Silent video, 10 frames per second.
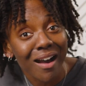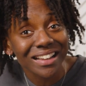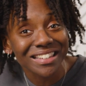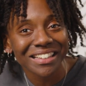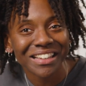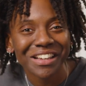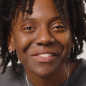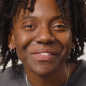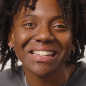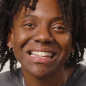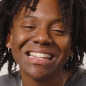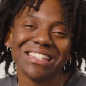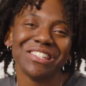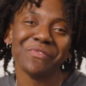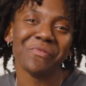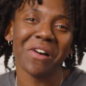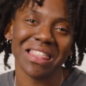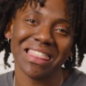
not, we need to do one